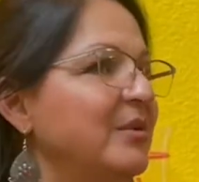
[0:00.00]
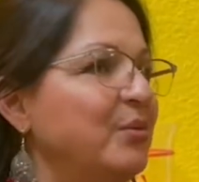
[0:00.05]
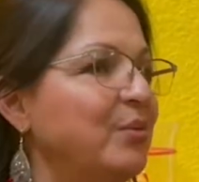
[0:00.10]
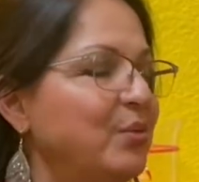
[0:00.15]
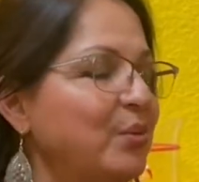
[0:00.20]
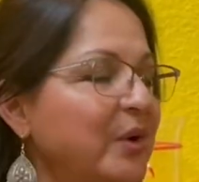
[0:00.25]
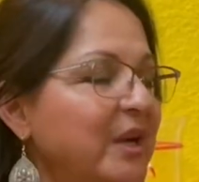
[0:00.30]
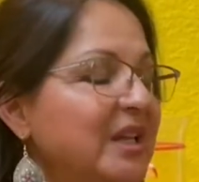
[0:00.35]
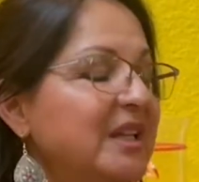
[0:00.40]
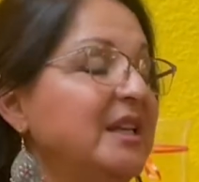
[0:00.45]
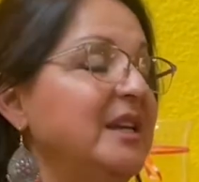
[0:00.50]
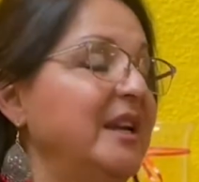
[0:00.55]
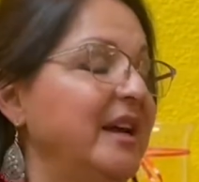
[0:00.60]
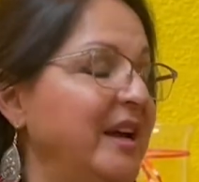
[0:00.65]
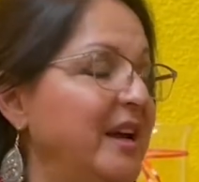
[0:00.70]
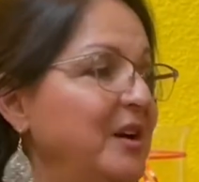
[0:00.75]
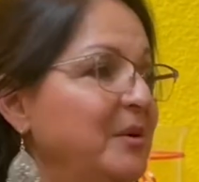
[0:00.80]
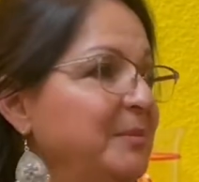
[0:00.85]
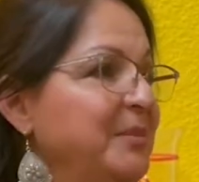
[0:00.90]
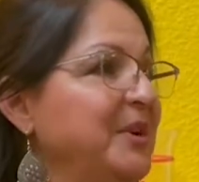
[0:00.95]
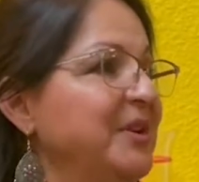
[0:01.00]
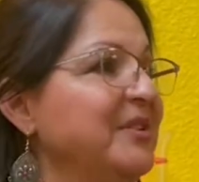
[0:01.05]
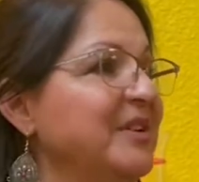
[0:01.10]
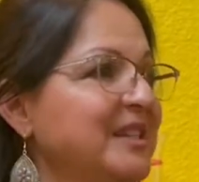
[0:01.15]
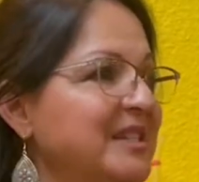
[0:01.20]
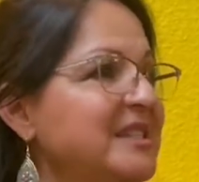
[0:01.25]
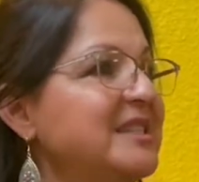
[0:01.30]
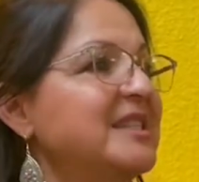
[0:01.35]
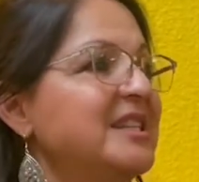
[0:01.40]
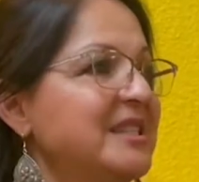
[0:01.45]
willing to help you.
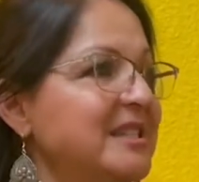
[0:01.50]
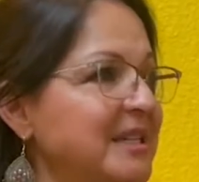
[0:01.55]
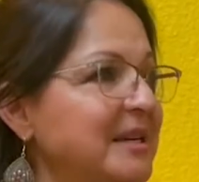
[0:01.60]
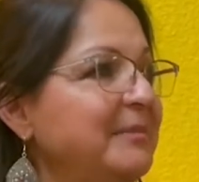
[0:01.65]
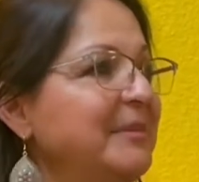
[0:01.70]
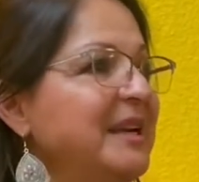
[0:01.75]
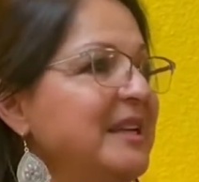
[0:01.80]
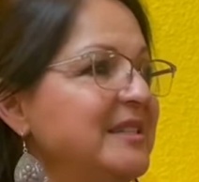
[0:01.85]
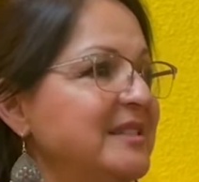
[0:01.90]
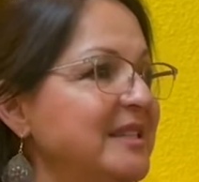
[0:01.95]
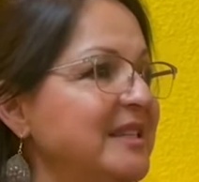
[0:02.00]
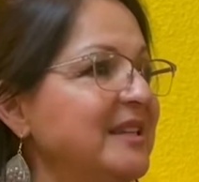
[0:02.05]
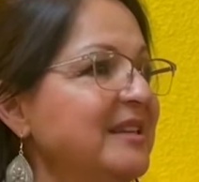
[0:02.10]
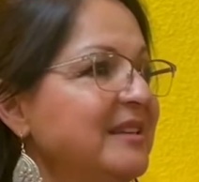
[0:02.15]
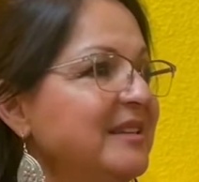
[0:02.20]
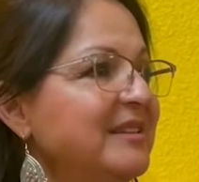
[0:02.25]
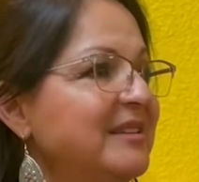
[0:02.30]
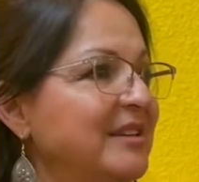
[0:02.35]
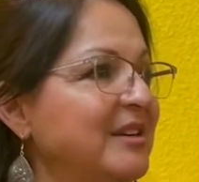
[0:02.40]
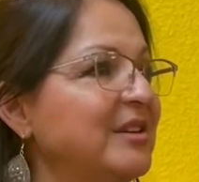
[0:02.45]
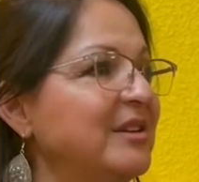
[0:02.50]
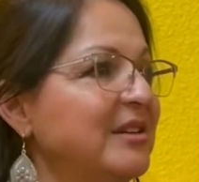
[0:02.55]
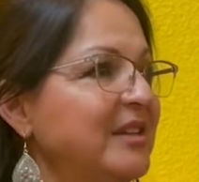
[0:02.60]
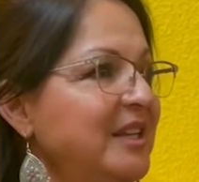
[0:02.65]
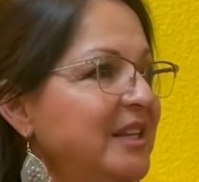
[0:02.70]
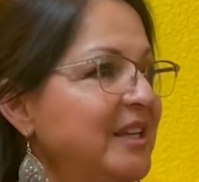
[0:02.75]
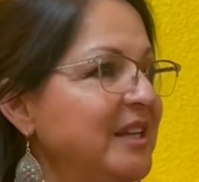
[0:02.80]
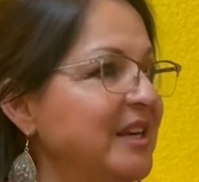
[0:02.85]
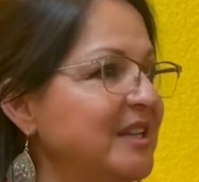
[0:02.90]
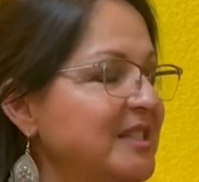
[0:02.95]
It's just amazing
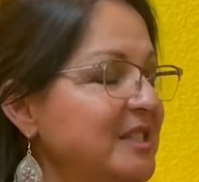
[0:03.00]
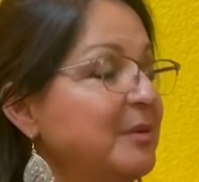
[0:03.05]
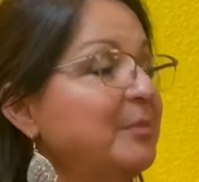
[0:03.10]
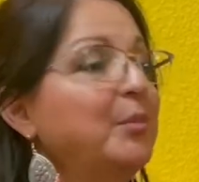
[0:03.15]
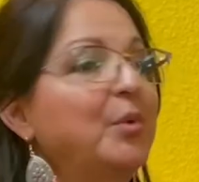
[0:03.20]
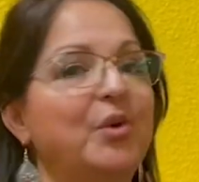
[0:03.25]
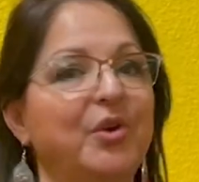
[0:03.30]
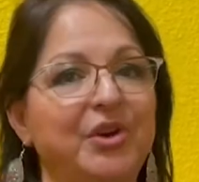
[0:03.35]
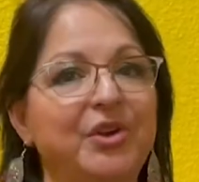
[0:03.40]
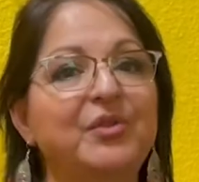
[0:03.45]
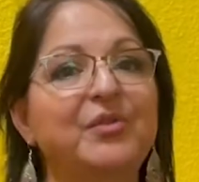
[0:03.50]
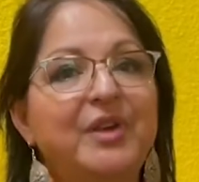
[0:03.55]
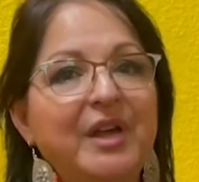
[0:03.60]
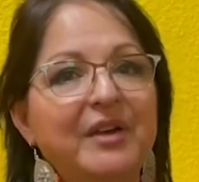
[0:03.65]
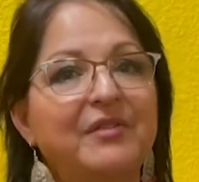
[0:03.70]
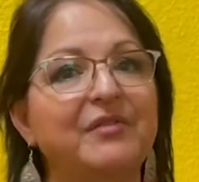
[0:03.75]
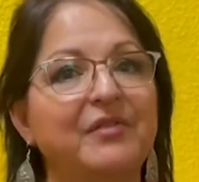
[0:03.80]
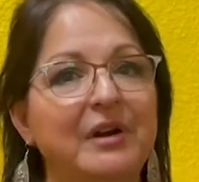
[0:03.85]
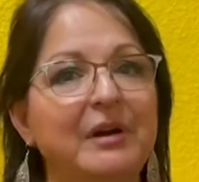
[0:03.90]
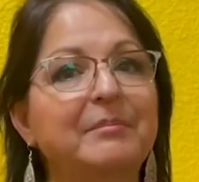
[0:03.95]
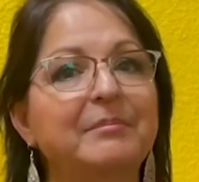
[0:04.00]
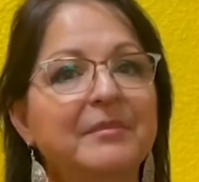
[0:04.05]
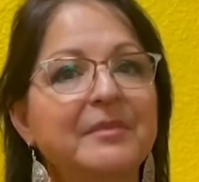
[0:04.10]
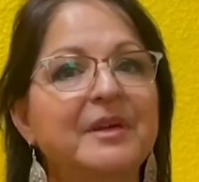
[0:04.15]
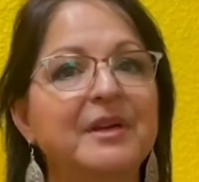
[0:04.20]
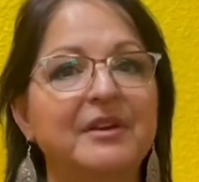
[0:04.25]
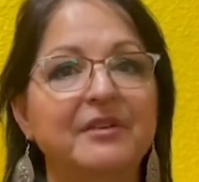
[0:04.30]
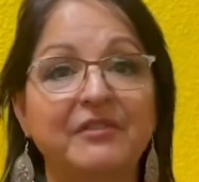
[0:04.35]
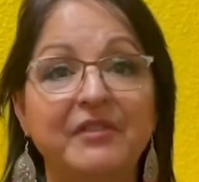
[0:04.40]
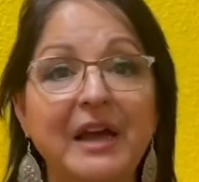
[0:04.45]
the support you get from
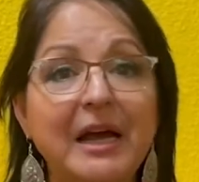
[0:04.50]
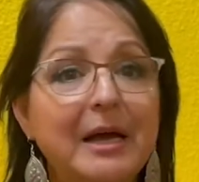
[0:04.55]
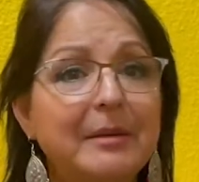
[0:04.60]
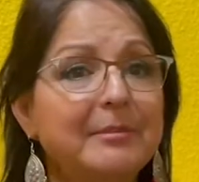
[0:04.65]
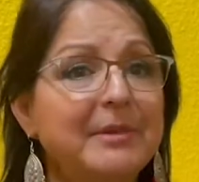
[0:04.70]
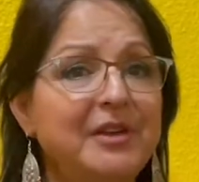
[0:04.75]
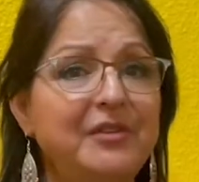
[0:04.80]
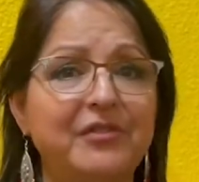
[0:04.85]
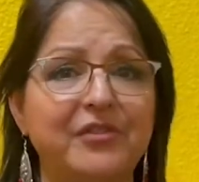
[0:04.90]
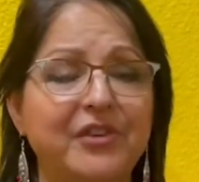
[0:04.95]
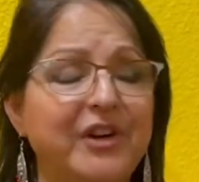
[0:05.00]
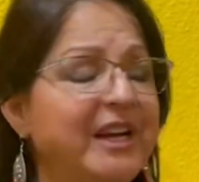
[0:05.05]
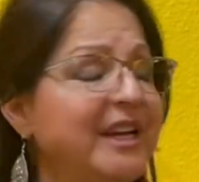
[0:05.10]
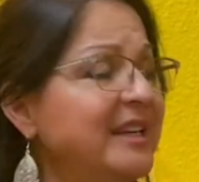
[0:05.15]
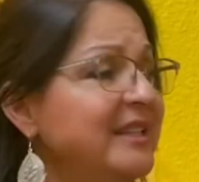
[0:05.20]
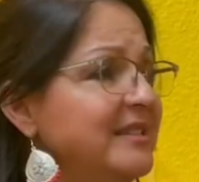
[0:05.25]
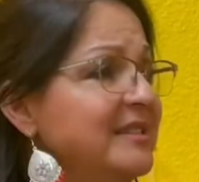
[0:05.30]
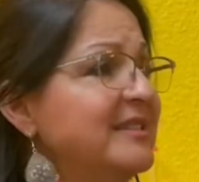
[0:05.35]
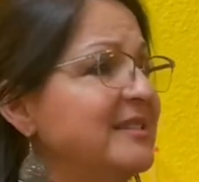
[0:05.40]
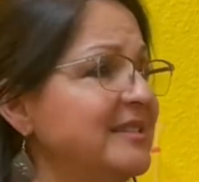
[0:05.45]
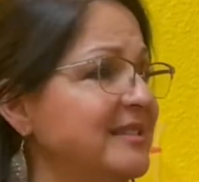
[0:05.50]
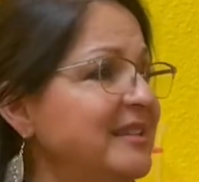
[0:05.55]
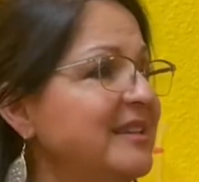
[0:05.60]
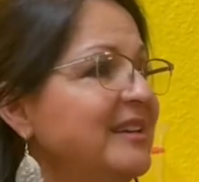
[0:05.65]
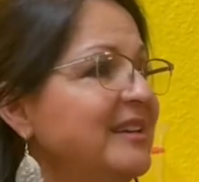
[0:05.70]
family, friends.